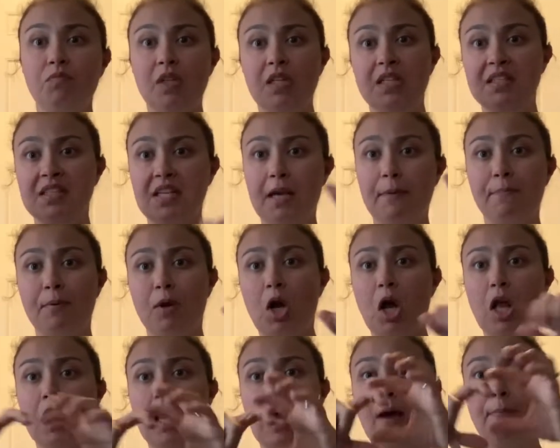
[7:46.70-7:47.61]
tape it
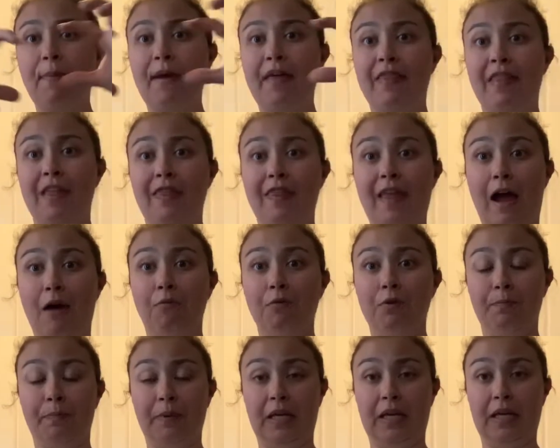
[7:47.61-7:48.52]
all up and then that
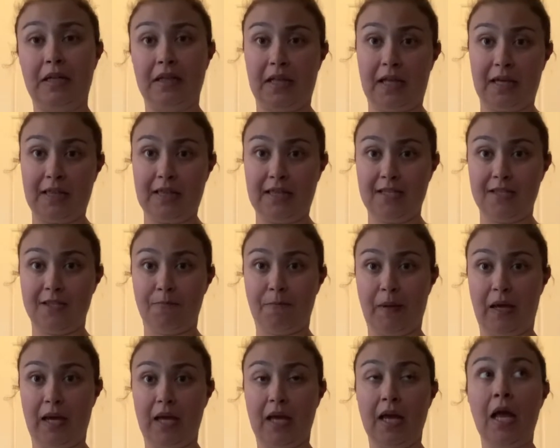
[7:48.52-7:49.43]
would be like this
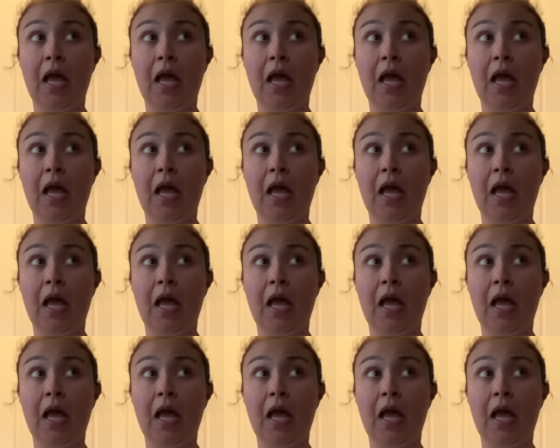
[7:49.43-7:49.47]
big.